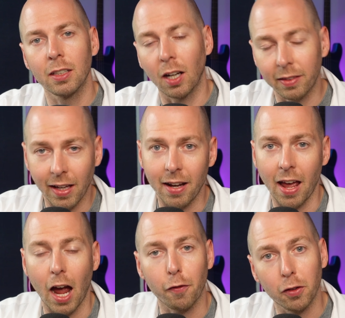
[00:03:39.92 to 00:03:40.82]
cut that in
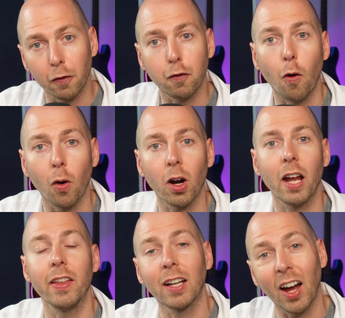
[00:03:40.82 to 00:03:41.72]
half to four,
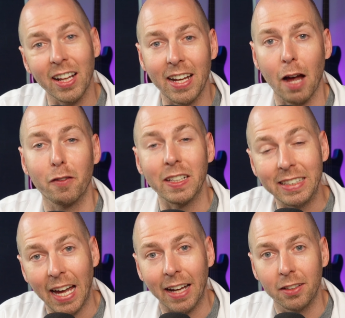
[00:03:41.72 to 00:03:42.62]
and then cut it in half
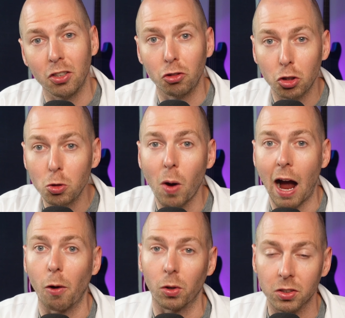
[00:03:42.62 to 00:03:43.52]
again to two
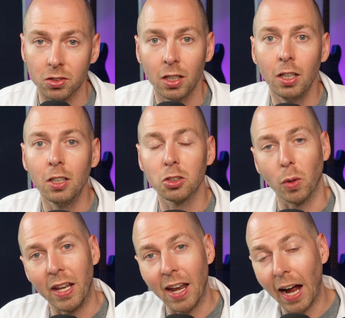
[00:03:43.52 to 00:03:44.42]
hours. So
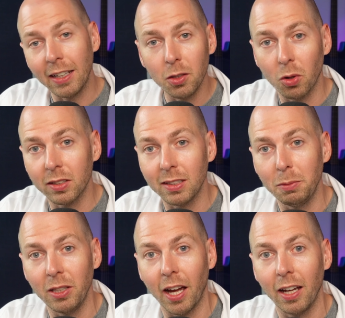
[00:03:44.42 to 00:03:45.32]
at 91
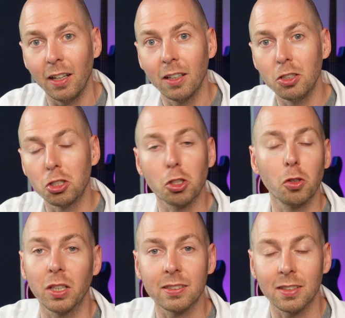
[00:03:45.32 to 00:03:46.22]
dBA, you shouldn't
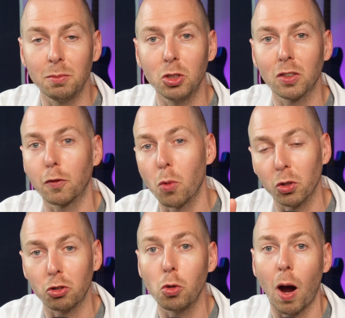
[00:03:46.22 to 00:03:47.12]
listen to music for more
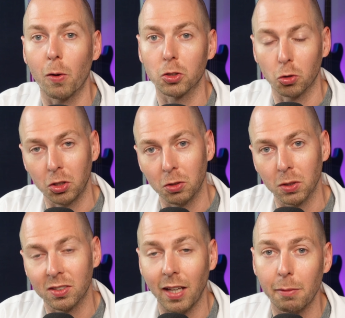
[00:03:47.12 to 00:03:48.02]
than two hours or you can
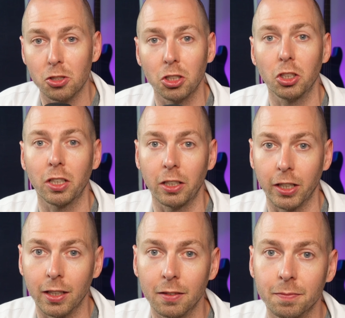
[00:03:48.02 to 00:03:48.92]
risk damaging your hearing.